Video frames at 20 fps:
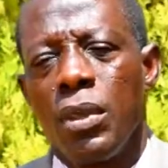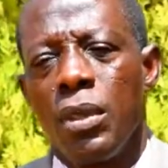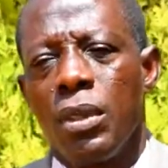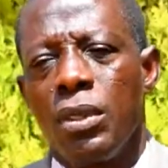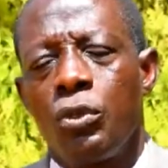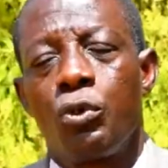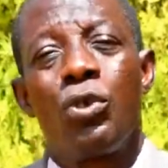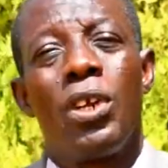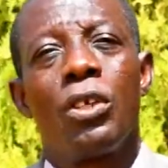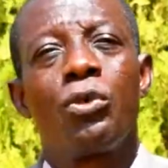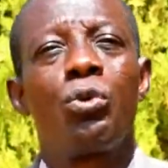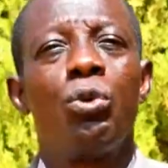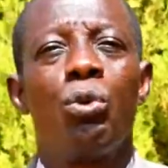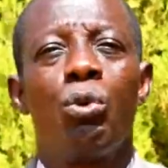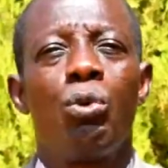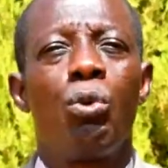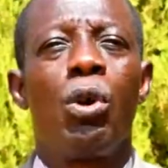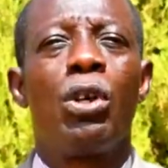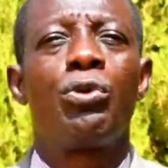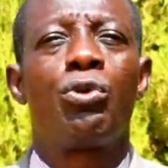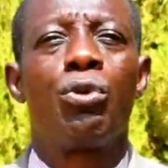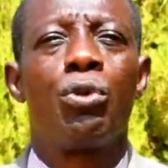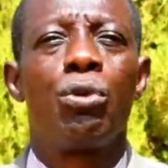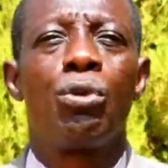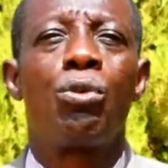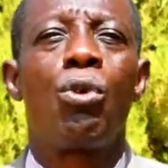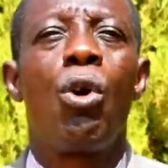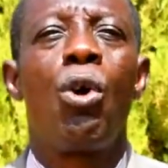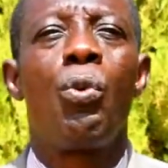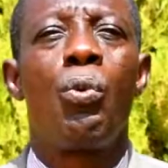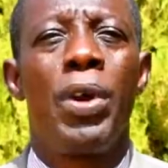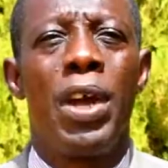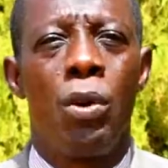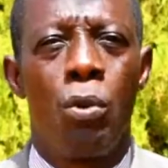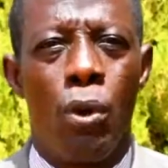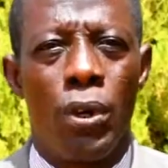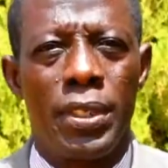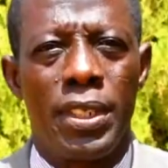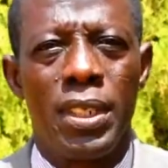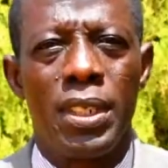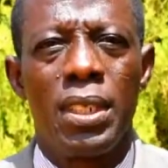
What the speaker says: students who would want to go wayward.